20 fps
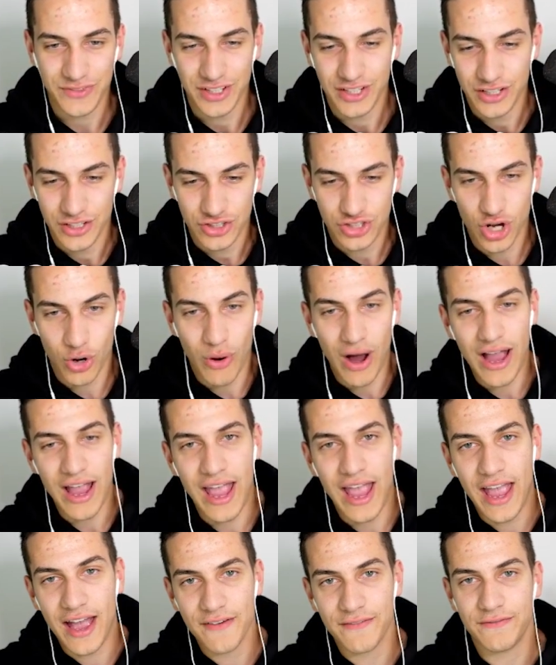So I
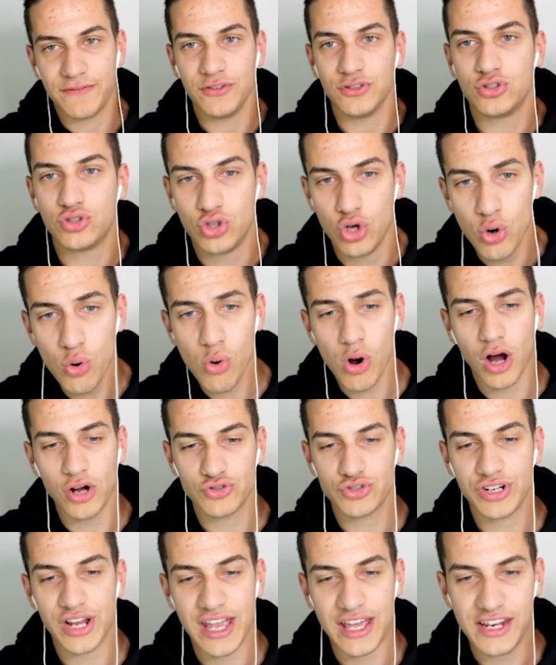have
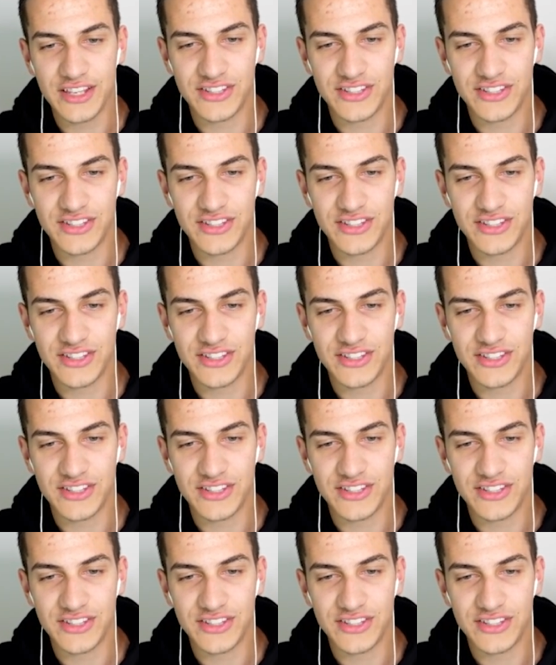280